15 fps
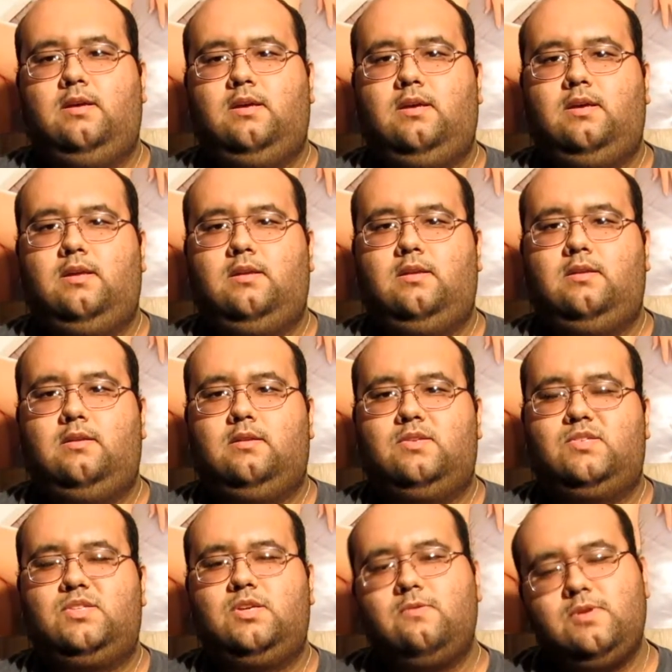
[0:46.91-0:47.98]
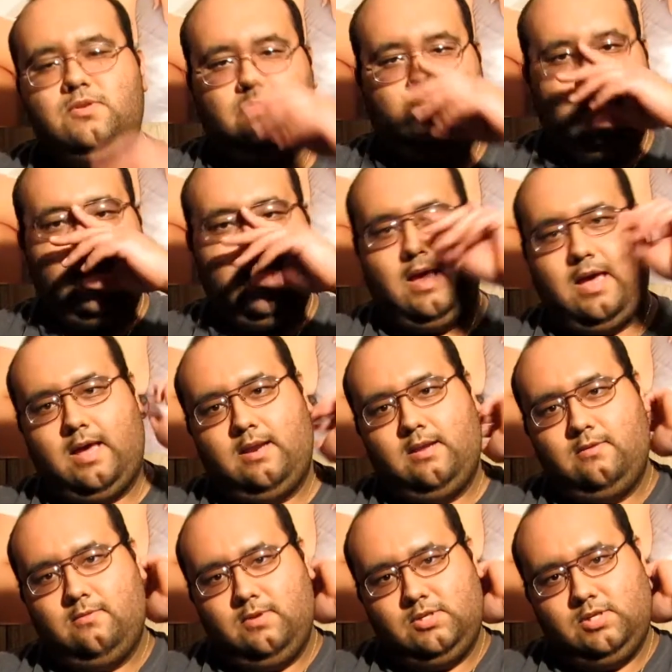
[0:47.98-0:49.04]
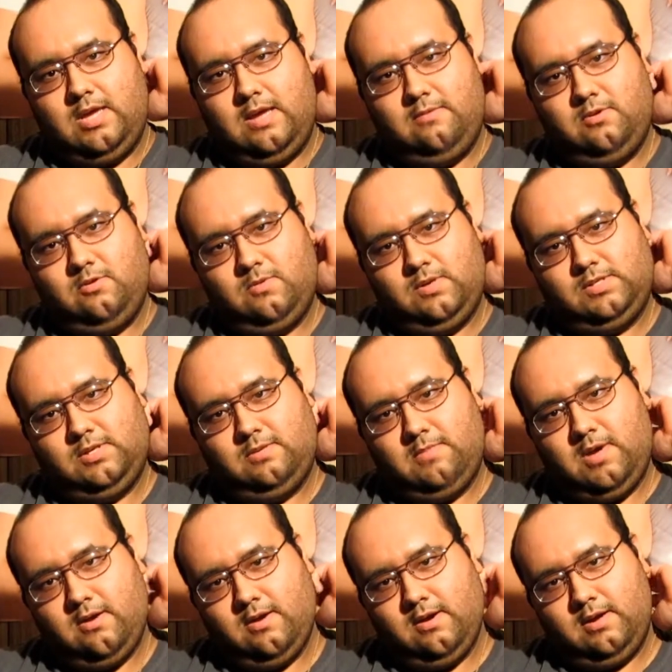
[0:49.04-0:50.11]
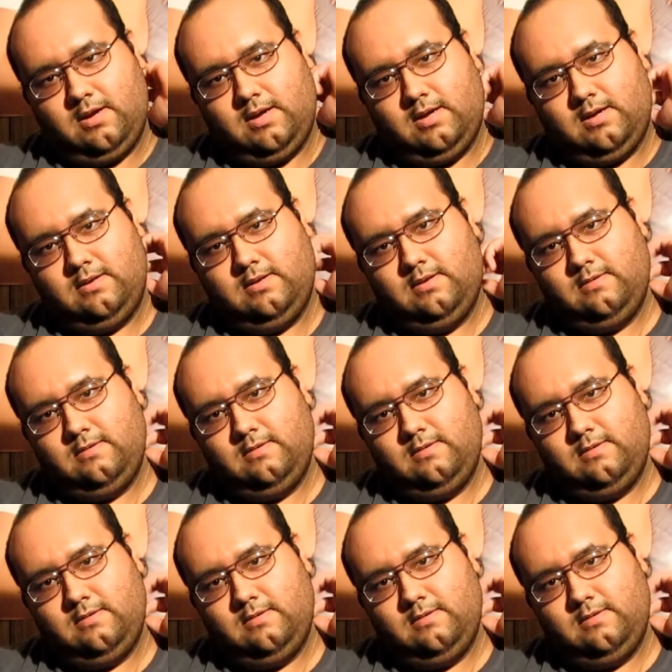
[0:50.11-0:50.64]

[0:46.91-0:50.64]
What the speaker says: And the series we had, which came to us in America